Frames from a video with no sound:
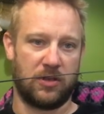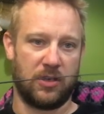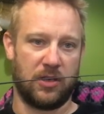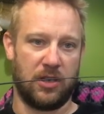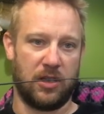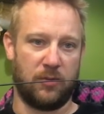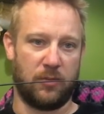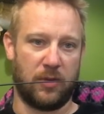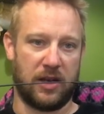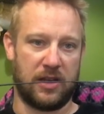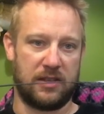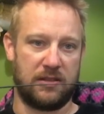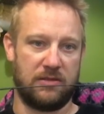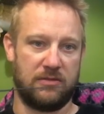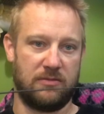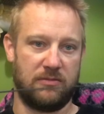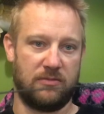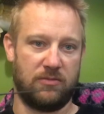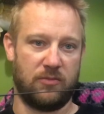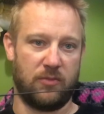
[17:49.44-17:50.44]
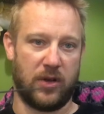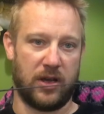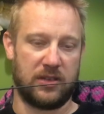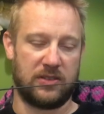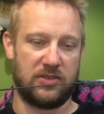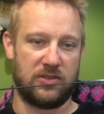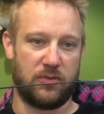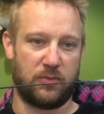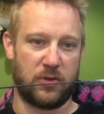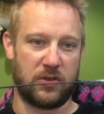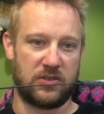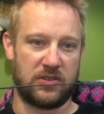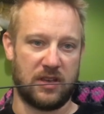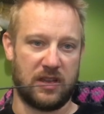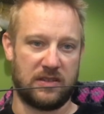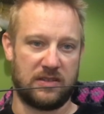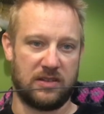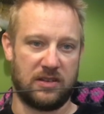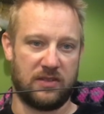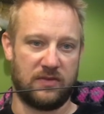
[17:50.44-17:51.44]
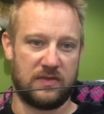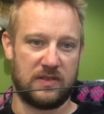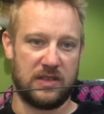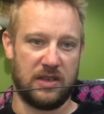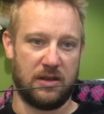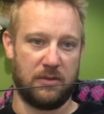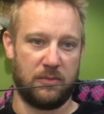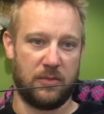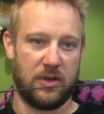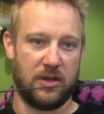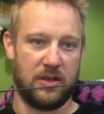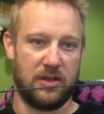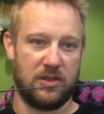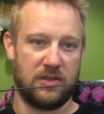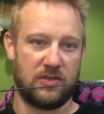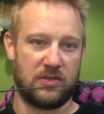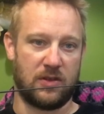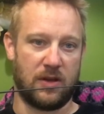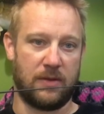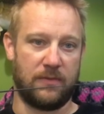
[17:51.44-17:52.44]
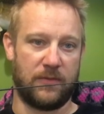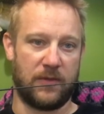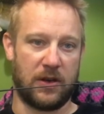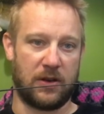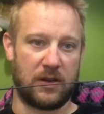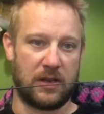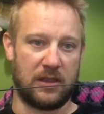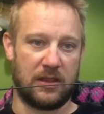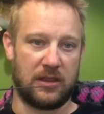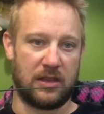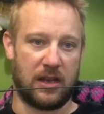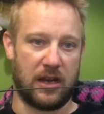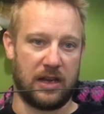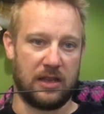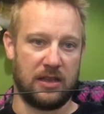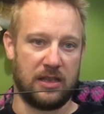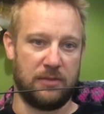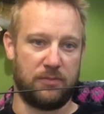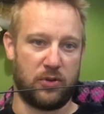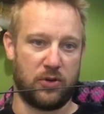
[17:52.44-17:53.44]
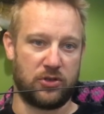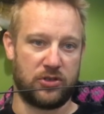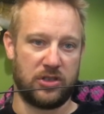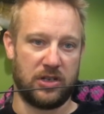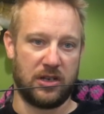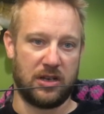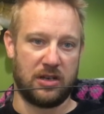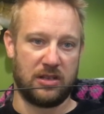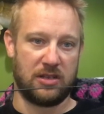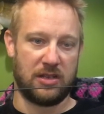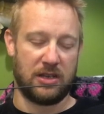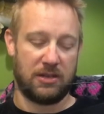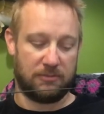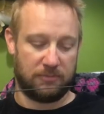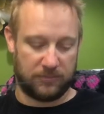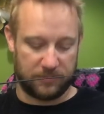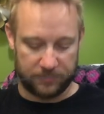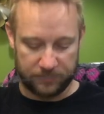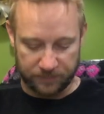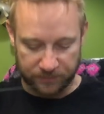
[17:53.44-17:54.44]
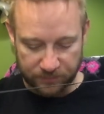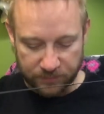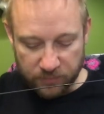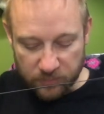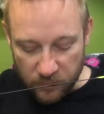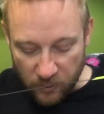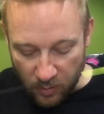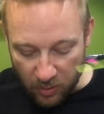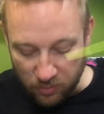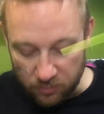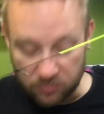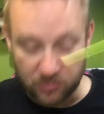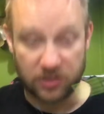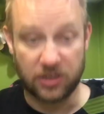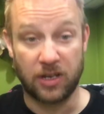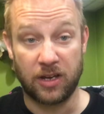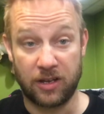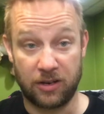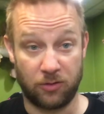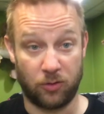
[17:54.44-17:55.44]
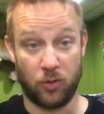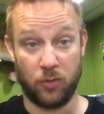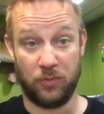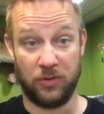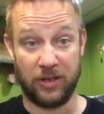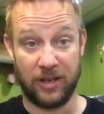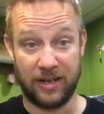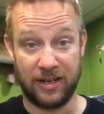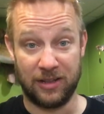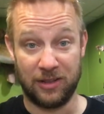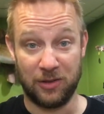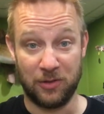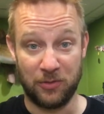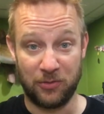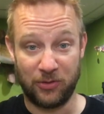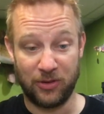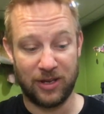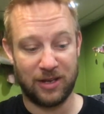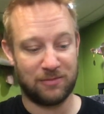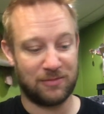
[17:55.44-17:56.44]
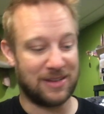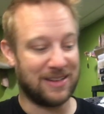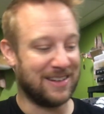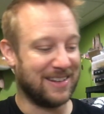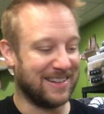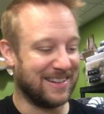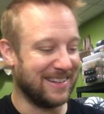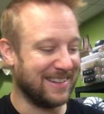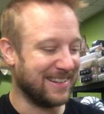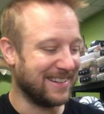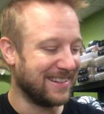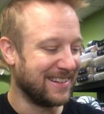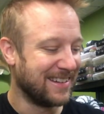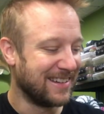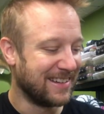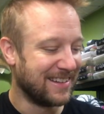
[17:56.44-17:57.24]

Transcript: in my super sensitive tip. So I'm very lightly pushing on that. Oh God, hopefully I didn't lose that.